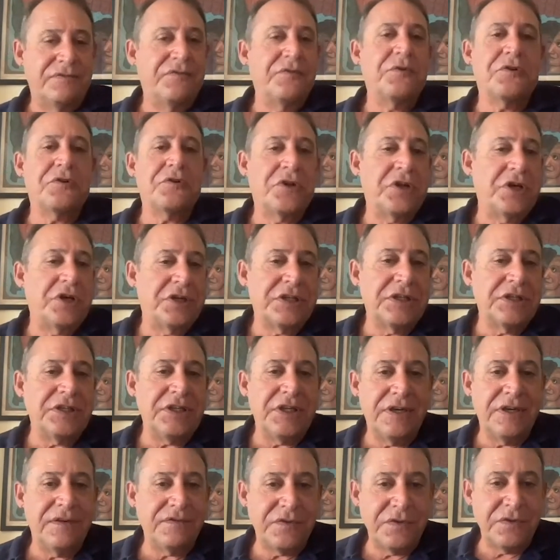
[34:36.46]
4 o'clock in the
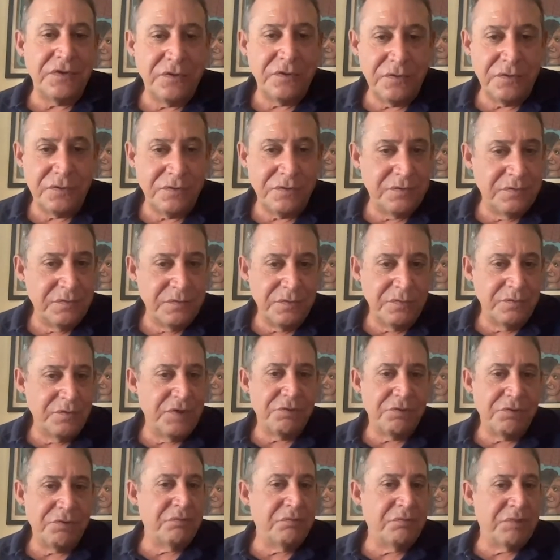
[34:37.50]
afternoon, we
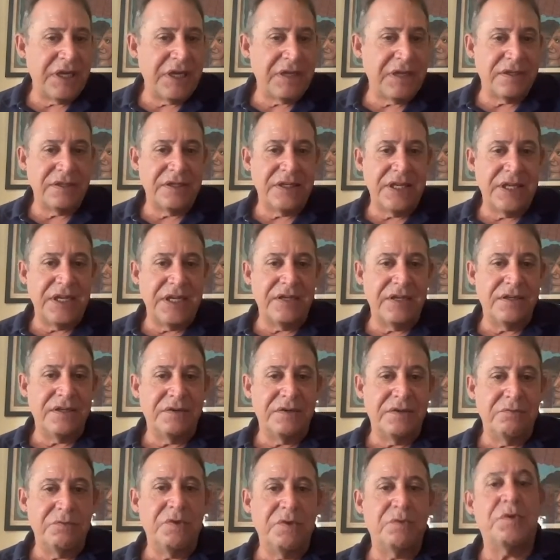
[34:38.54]
went back to land.
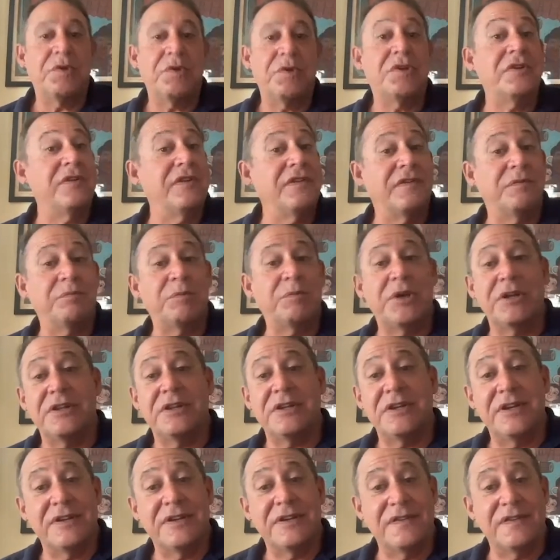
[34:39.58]
We went to the spot the
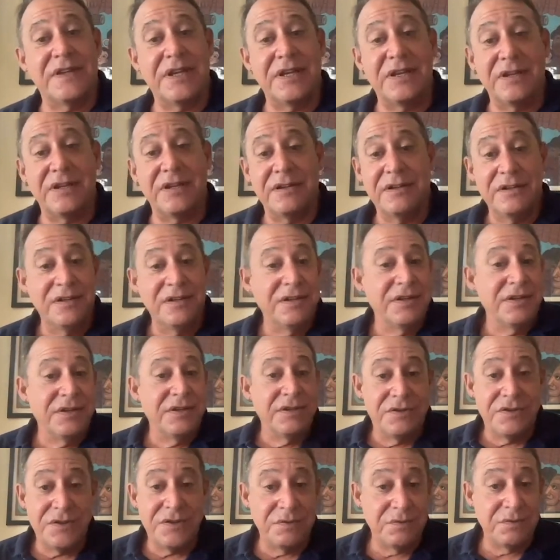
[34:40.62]
next day.
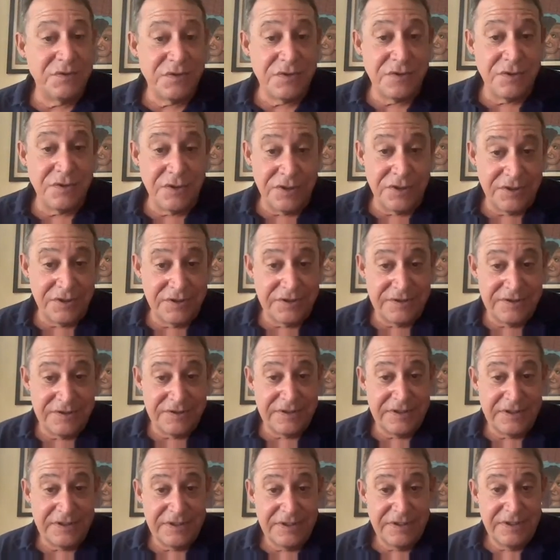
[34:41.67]
She was gone.
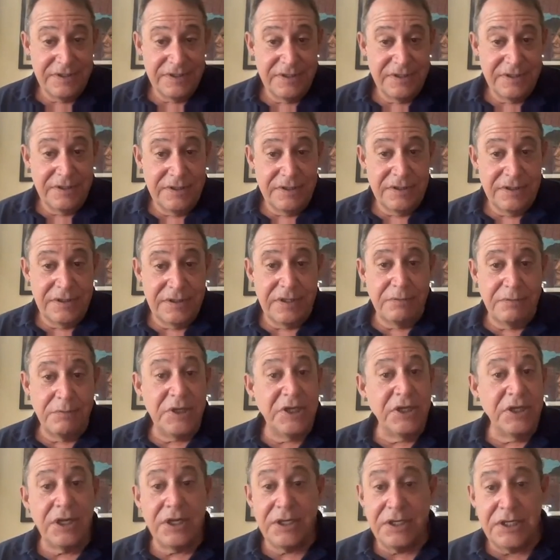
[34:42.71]
I
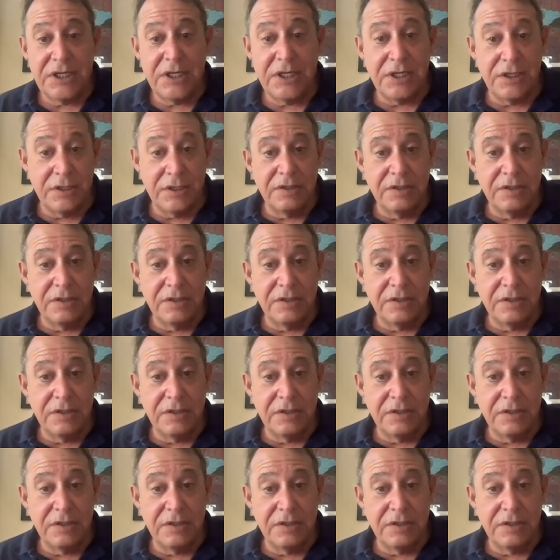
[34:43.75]
mean, not dead,